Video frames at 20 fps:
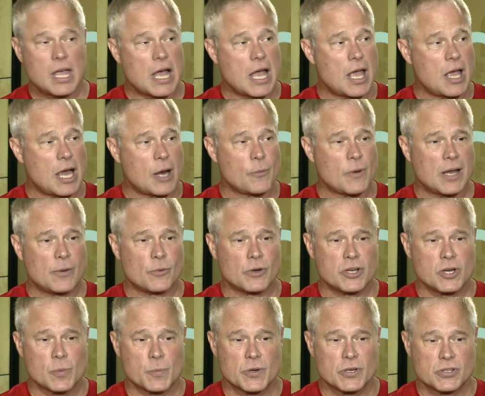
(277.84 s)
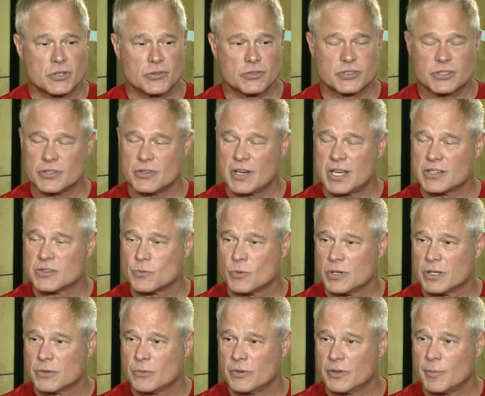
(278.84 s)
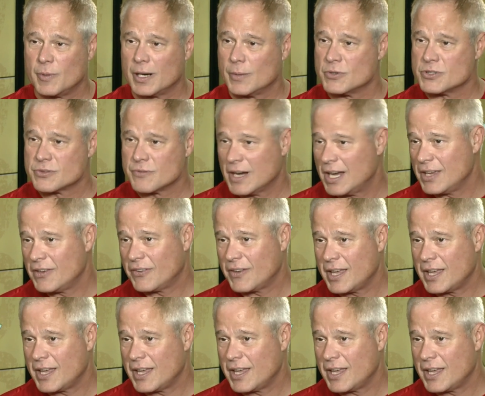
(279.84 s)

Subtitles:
I read where your producer has worked with Barbara Streisand